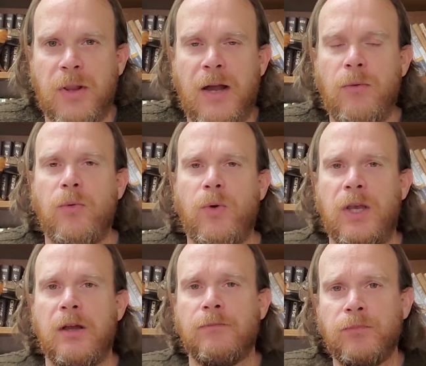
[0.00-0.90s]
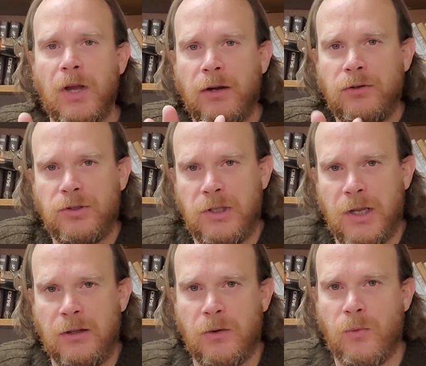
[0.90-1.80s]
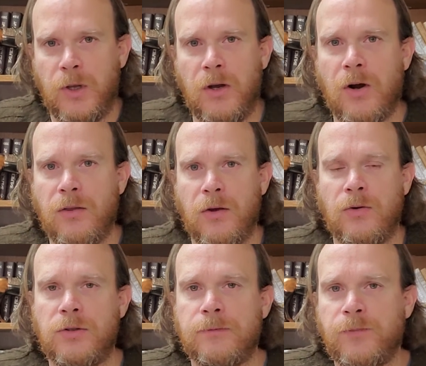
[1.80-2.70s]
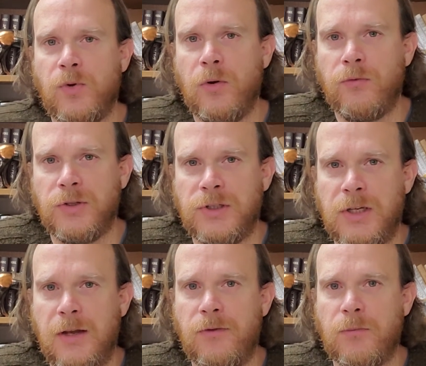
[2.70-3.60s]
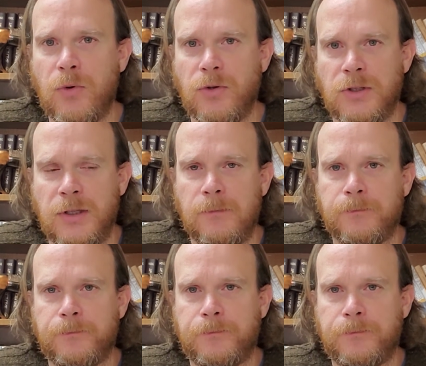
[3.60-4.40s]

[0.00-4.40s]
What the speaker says: How will we understand that we are those who have received mercy?